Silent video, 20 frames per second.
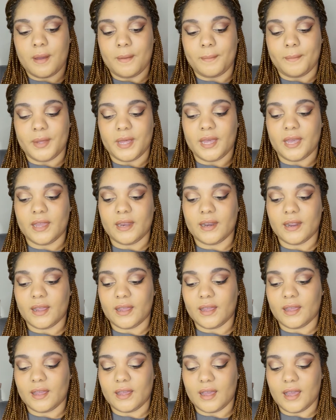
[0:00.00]
But
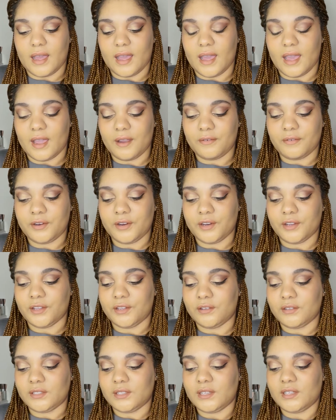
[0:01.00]
after
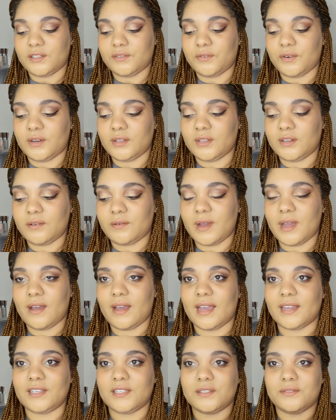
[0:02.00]
using this for a little
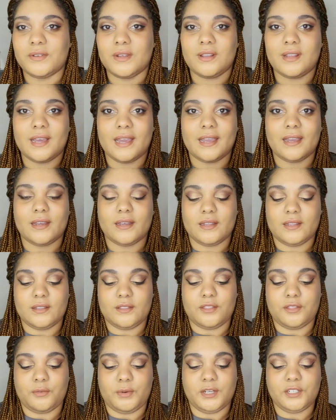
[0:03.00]
while, I just felt like
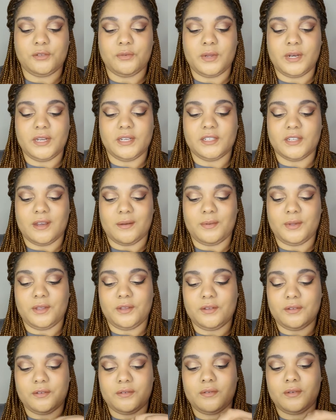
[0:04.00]

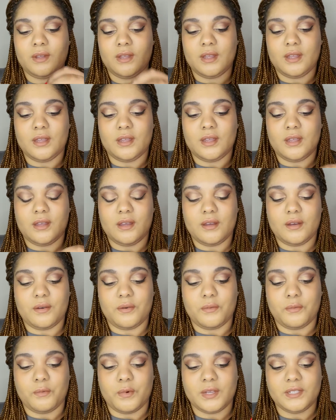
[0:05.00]
320W
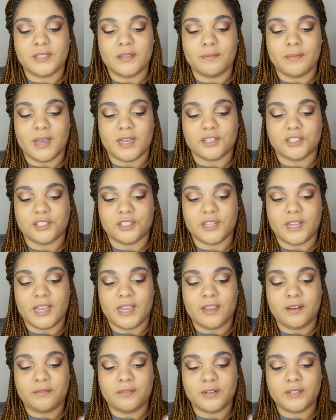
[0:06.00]
wasn't my
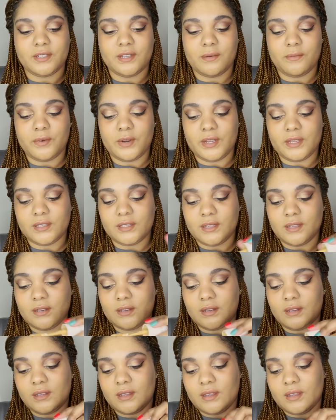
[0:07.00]
shade for some
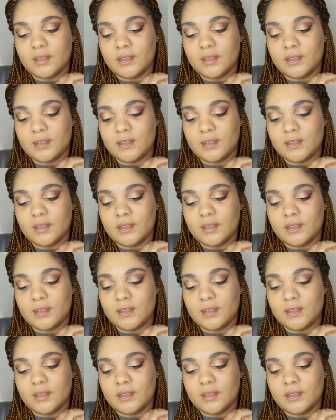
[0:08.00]
reason.